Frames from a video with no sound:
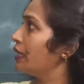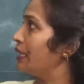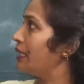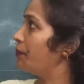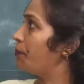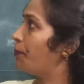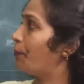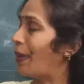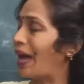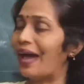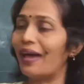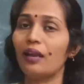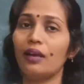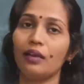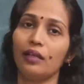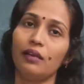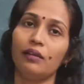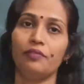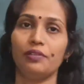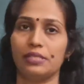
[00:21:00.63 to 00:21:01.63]
in
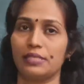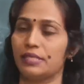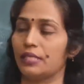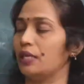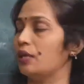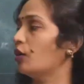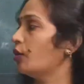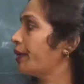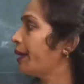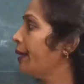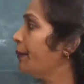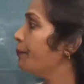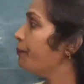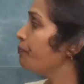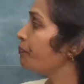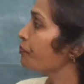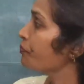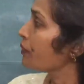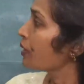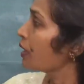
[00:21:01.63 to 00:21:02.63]
parallel we'll see. Okay,
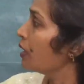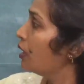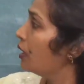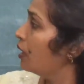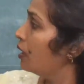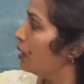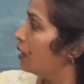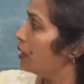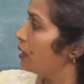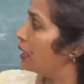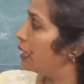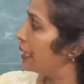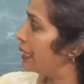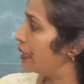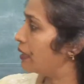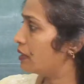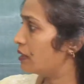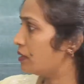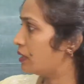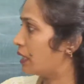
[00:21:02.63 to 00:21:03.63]

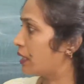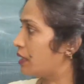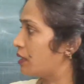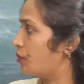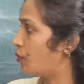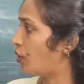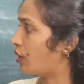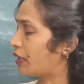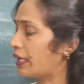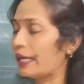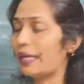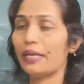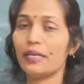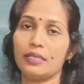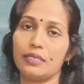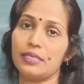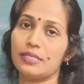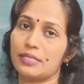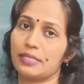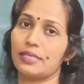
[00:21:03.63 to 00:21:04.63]
that what
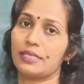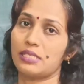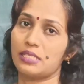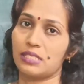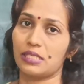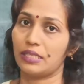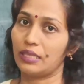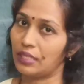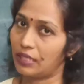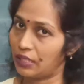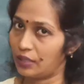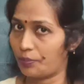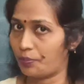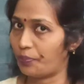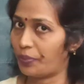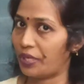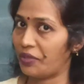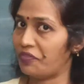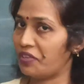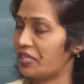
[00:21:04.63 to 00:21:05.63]
I discussed in the
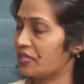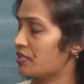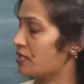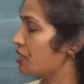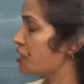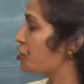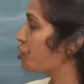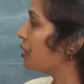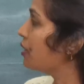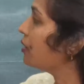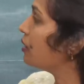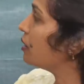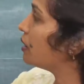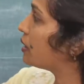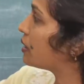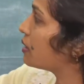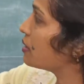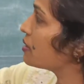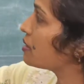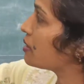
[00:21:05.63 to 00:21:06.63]
previous session,
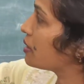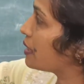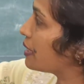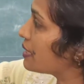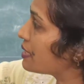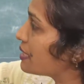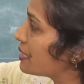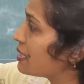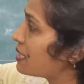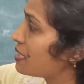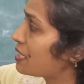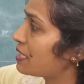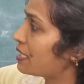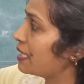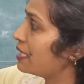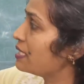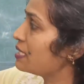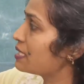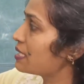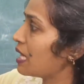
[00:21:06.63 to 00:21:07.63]
that is
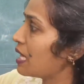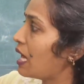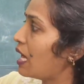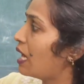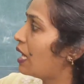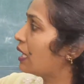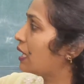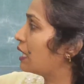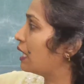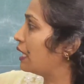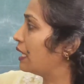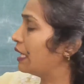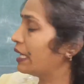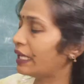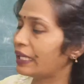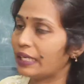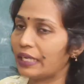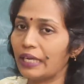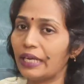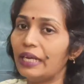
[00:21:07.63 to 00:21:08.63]
resistance are
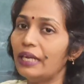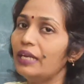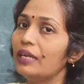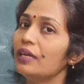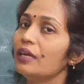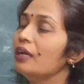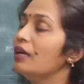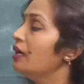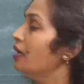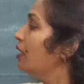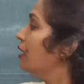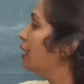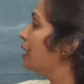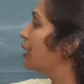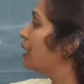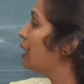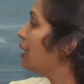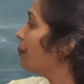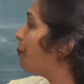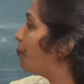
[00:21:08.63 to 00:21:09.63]
connected
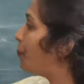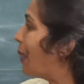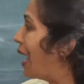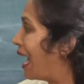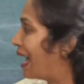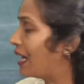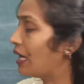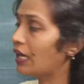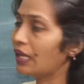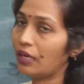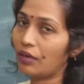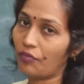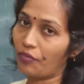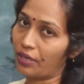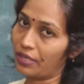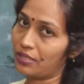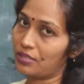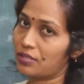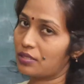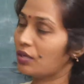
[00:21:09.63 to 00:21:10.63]
in a parallel
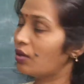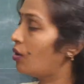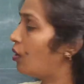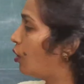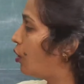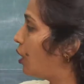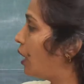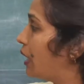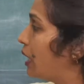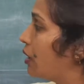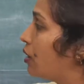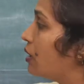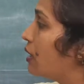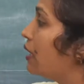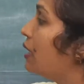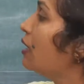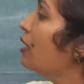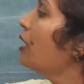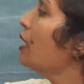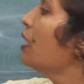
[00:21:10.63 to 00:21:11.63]
wise on
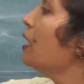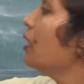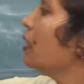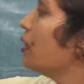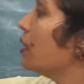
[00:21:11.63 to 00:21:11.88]
another.